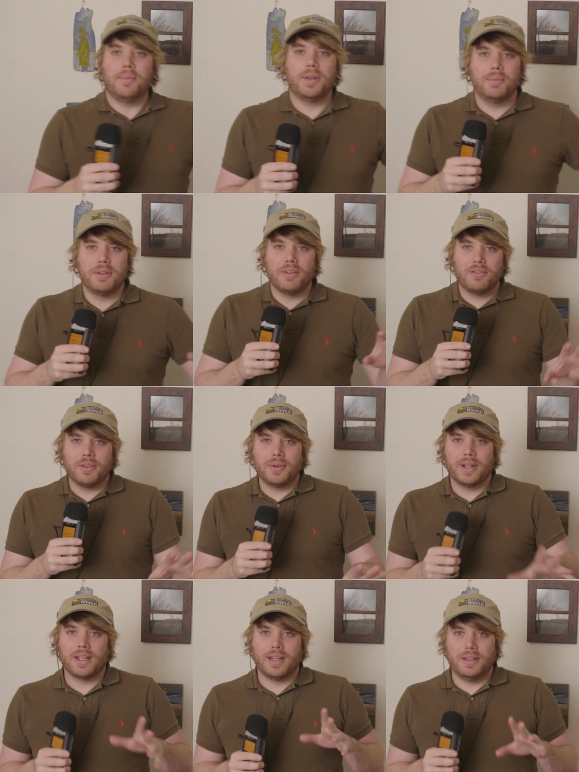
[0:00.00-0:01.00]
I'm going to be
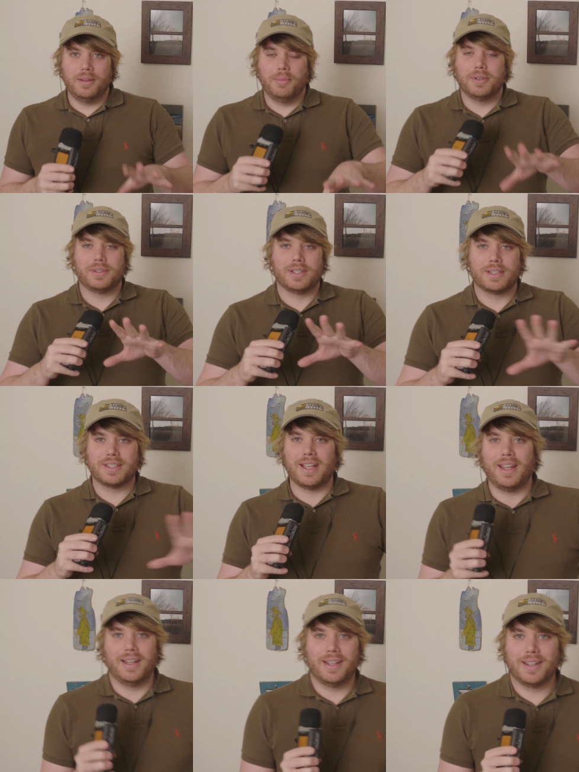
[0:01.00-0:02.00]
reviewing the most
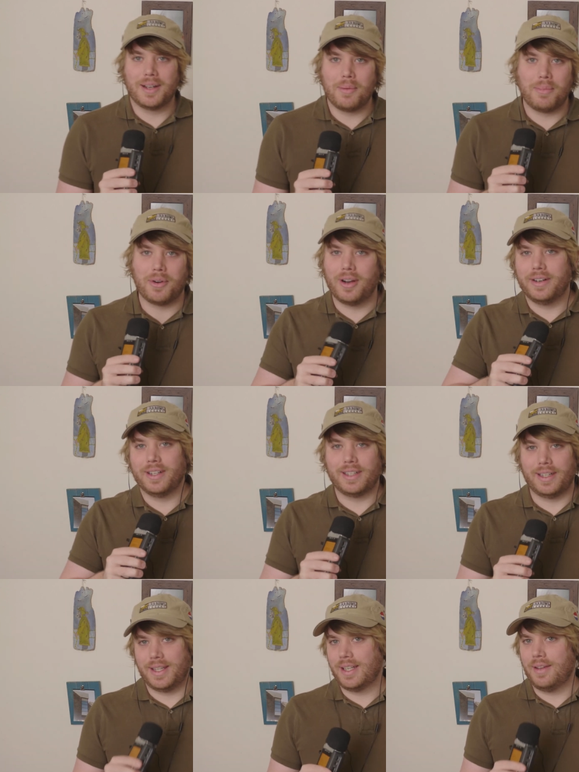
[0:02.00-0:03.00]
exciting product I
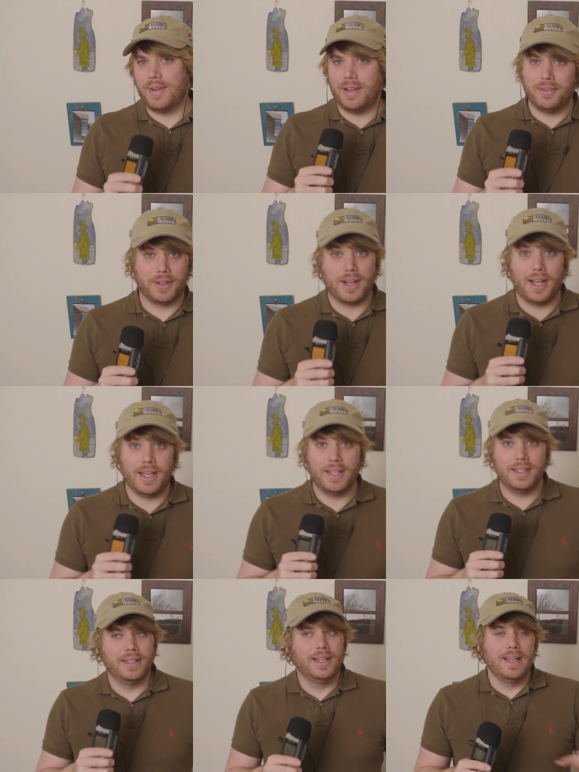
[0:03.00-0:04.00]
think I've ever
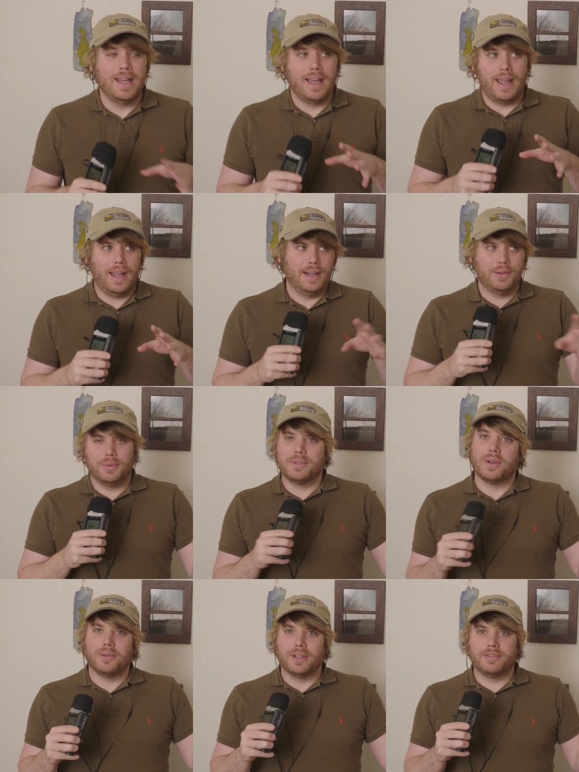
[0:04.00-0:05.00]
gotten, and it was
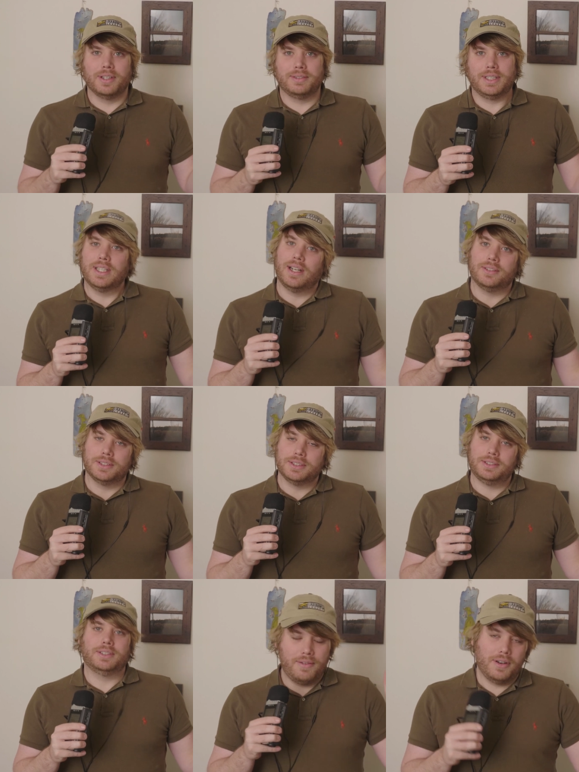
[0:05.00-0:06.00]
only $50.
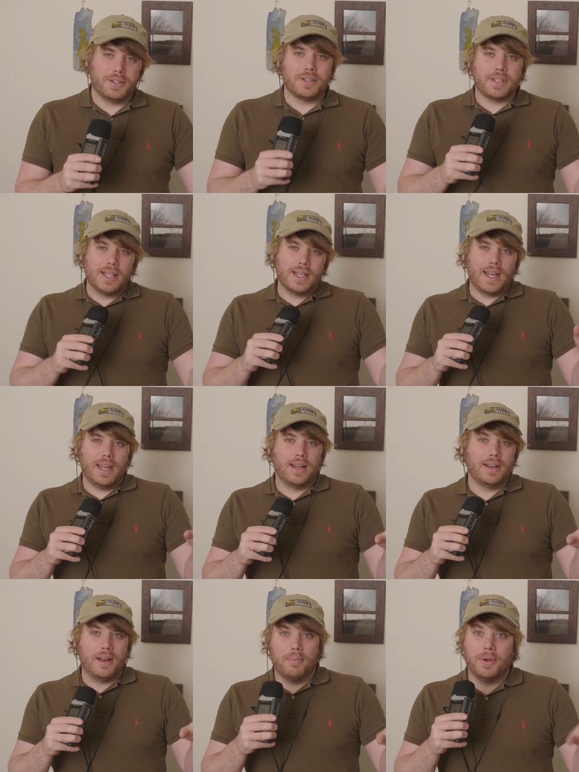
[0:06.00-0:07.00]
If you're interested
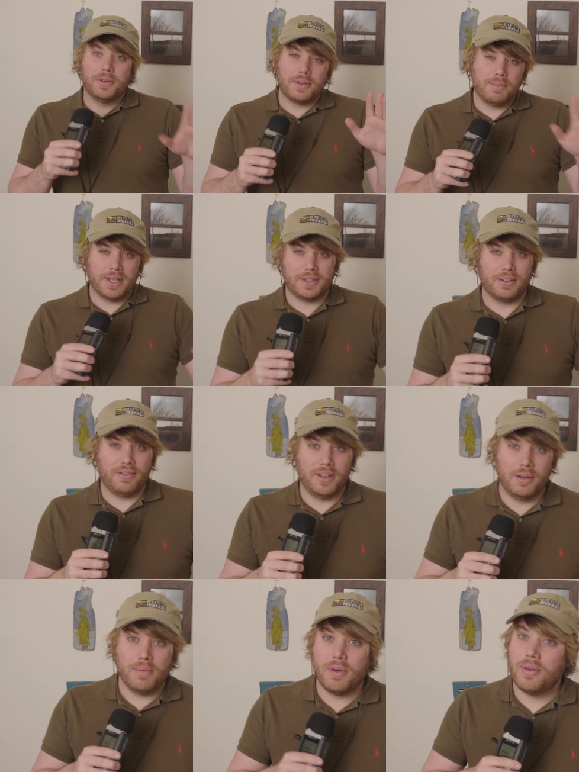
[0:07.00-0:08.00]
in motion picture
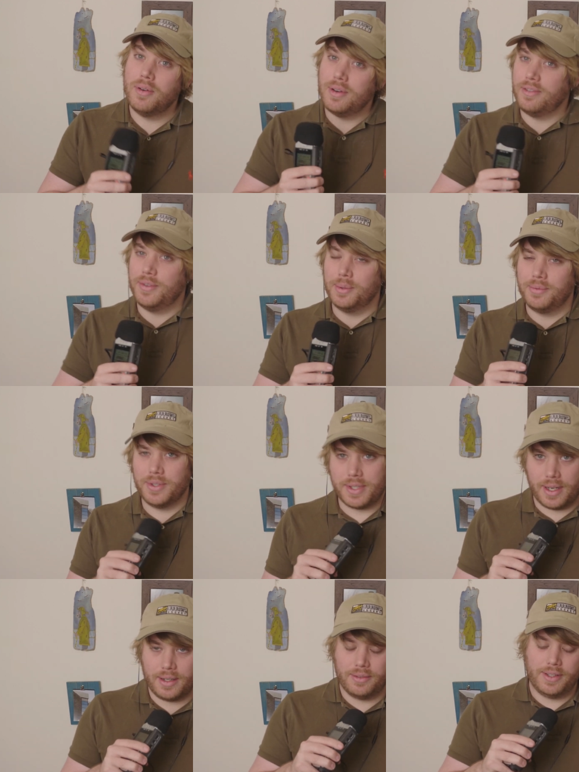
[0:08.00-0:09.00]
film or film
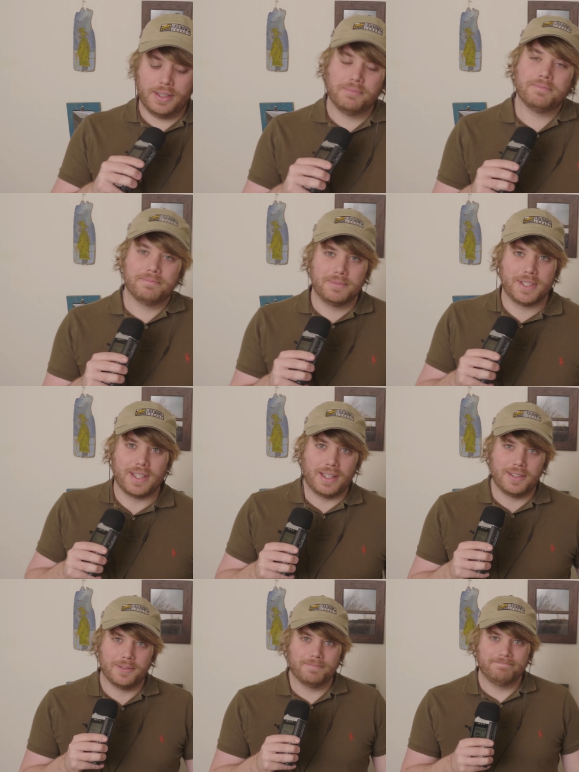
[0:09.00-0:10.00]
photography, stay tuned.